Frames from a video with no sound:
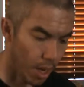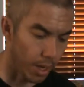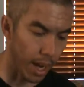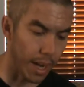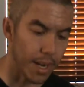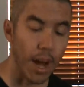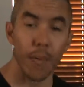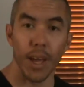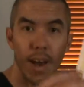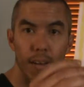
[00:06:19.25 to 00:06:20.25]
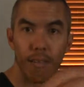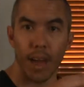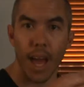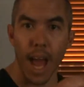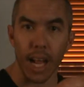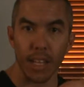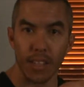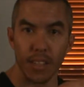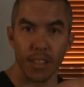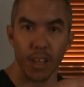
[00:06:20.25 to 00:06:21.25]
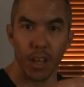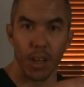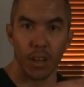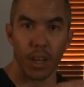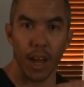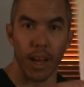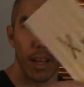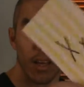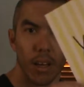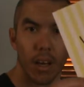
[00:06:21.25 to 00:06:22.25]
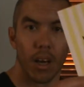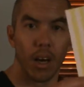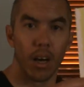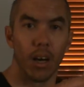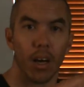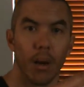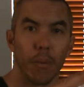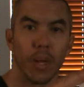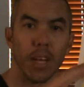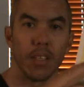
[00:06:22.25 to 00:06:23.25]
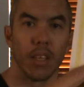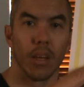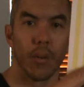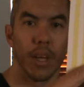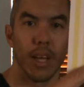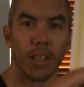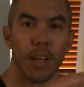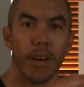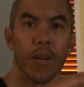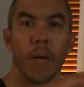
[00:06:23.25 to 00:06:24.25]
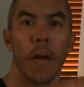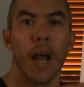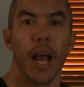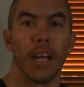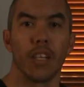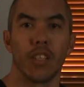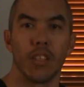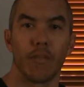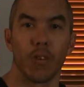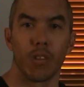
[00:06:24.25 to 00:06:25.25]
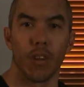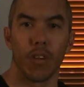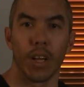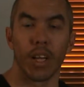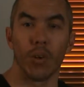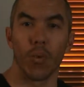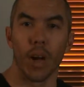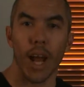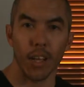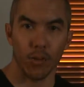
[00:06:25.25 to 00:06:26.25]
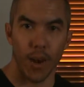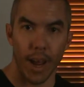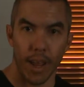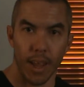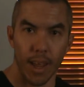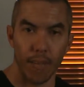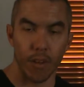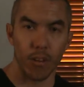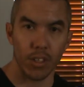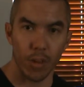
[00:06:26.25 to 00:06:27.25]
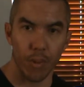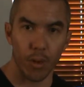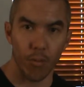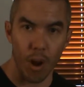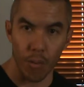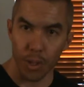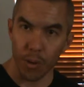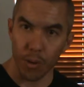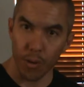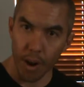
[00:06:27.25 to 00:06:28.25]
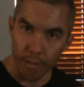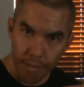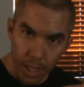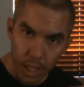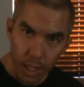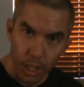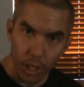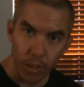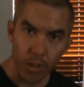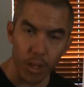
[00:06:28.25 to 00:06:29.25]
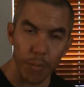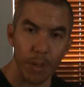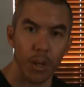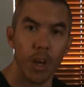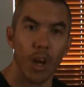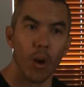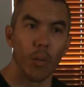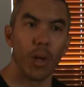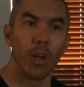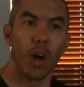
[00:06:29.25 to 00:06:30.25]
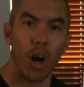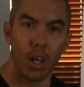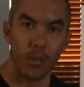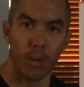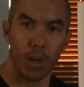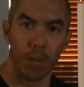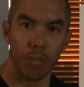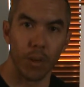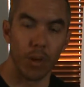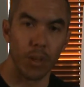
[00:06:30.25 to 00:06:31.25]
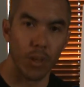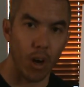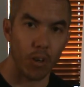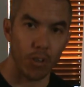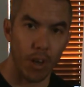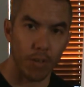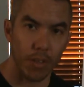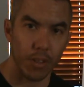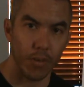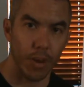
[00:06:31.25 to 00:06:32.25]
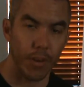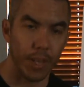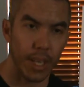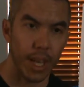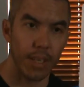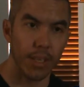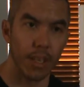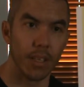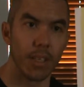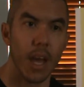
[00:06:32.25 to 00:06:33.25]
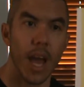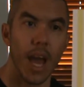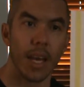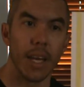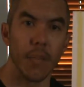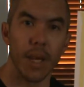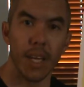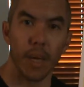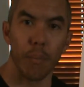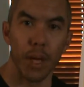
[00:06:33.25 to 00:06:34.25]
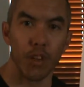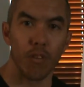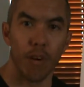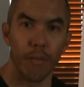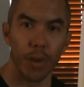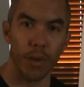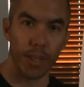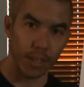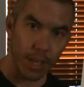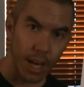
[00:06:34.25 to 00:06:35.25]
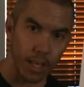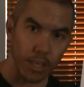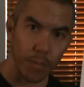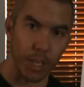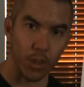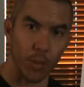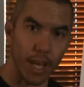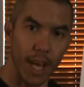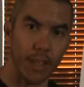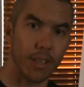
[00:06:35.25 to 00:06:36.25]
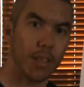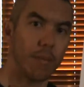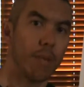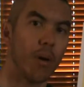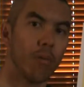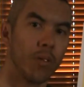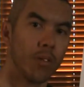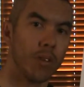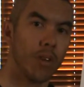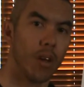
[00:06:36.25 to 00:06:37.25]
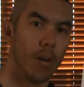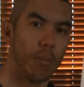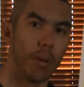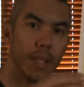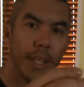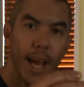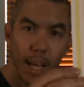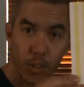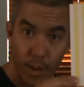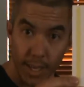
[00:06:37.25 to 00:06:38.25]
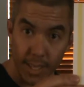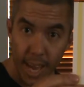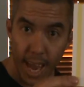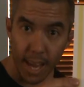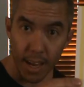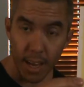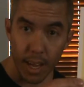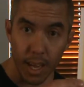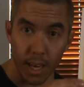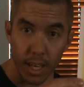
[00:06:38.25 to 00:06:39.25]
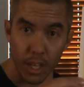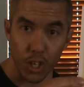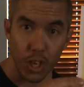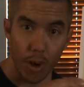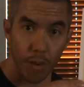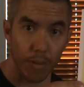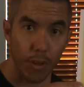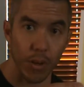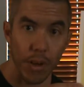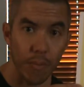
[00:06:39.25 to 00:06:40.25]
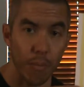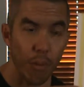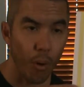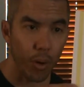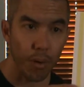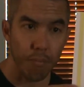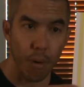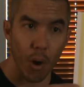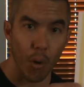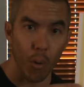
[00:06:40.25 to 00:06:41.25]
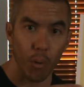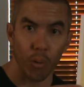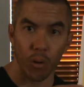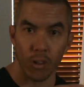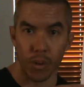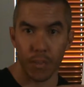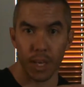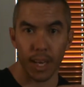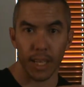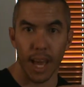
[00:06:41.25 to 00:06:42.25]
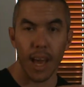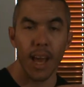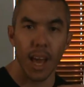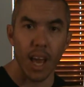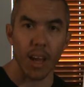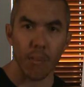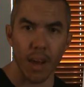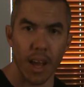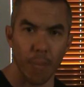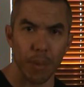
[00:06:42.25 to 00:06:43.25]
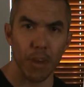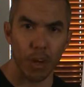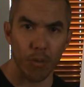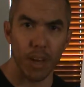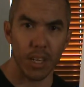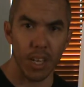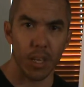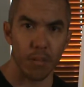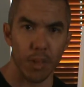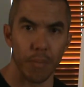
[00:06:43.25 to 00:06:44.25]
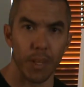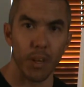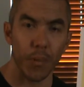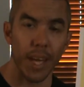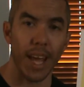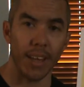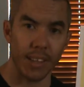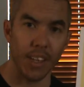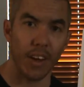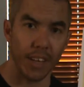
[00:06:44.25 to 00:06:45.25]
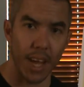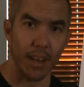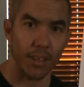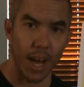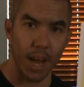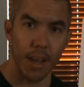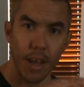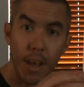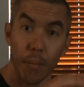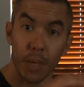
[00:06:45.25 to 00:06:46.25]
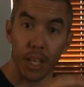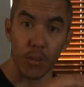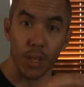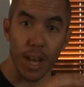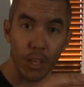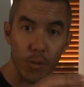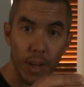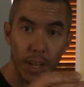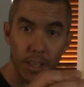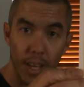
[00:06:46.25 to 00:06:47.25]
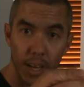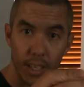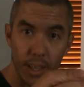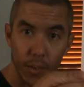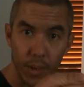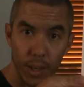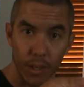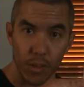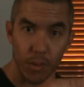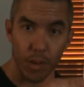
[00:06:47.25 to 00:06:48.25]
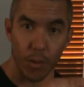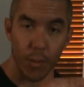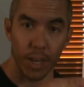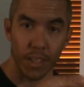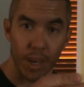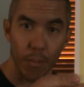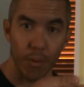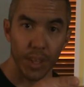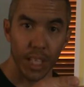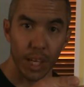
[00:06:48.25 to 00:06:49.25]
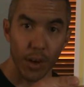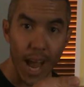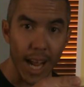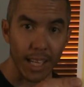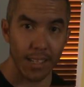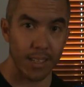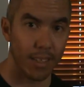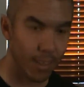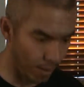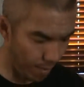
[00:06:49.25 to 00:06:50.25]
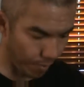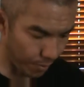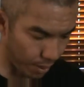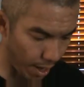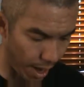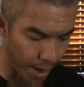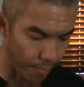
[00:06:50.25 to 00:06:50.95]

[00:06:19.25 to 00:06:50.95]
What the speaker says: Okay, now we have X, okay, uppercase and lowercase here. And this is the first letter like in the word x-ray. If there's something wrong with you, you're not feeling good or something, we go to the hospital, go to the doctor's office, whatever the case is, and they may take a picture of your insides because we can't see the bones, but the x-rays can, and it'll let you know if you have a broken bone or something like that. And it might help the doctor out to tell him something that we can't see on the outside. But that's what an x-ray is, and that's one example of the letter X. Okay?